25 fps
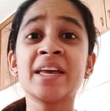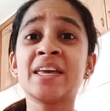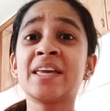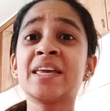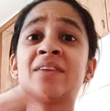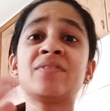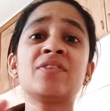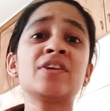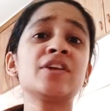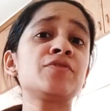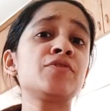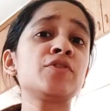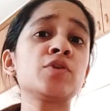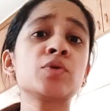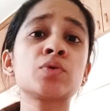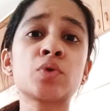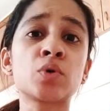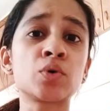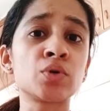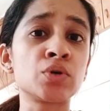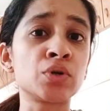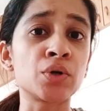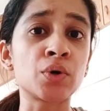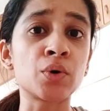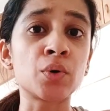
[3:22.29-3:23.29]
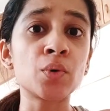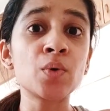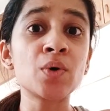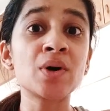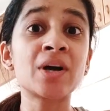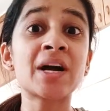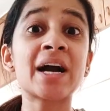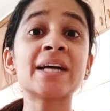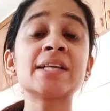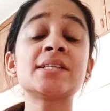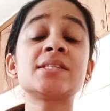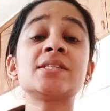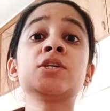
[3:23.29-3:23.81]
even if you don't know,
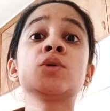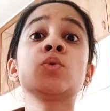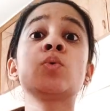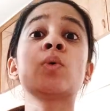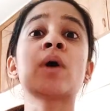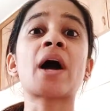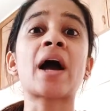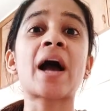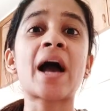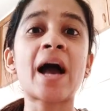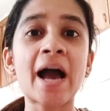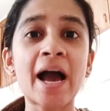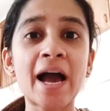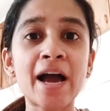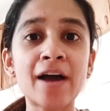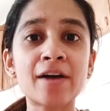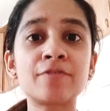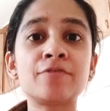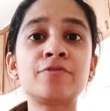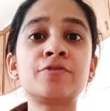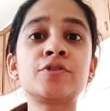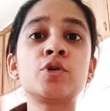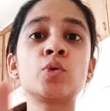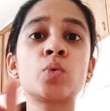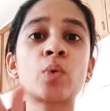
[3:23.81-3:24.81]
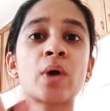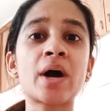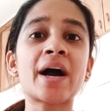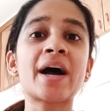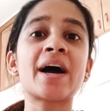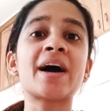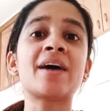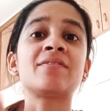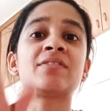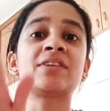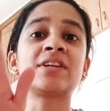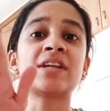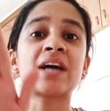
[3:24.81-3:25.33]
guys, you have to
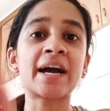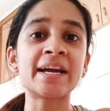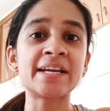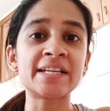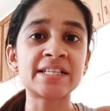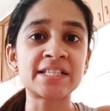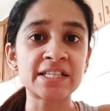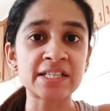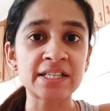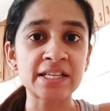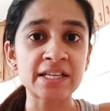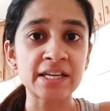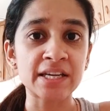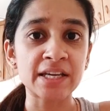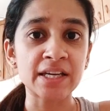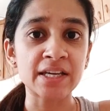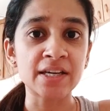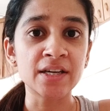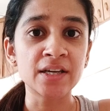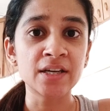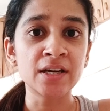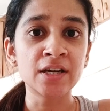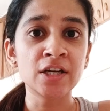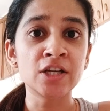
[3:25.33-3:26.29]
have an itinerary.